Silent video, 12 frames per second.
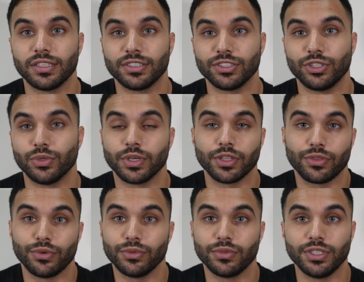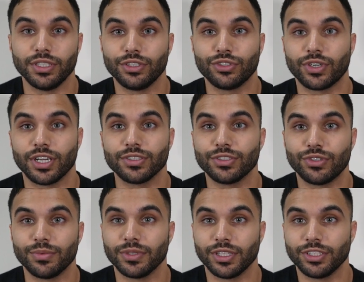is going through the trials and
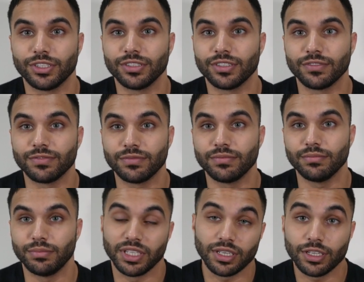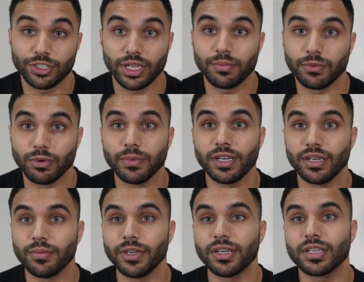tribulations of being a hijabi woman
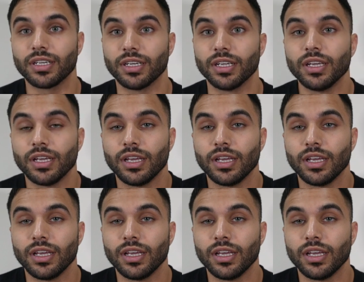in America.